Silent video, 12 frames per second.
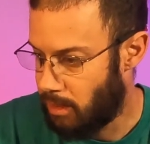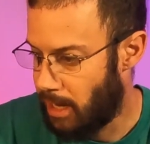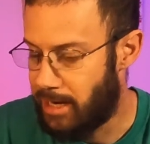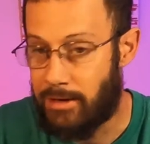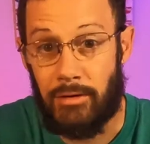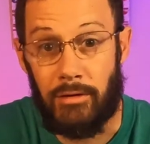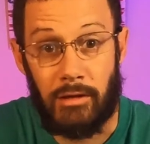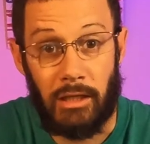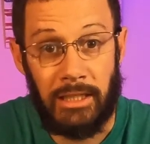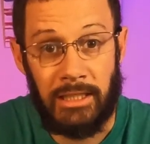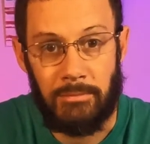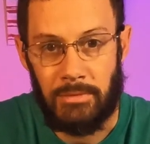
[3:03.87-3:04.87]
I didn't
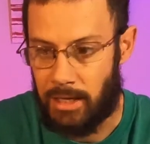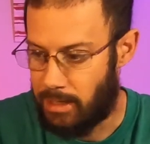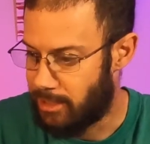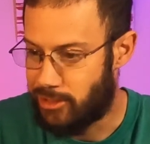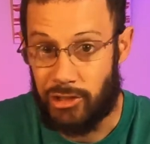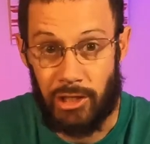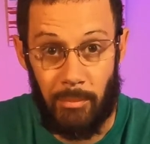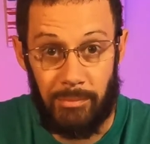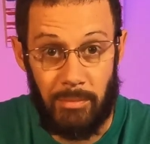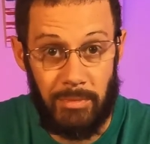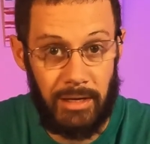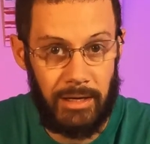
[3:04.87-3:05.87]
clean them yet. I just dumped
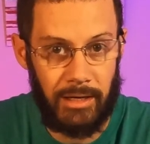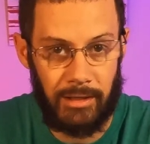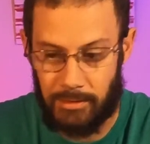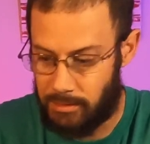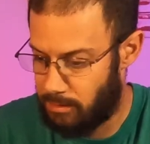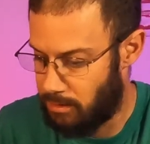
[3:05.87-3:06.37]
them in there.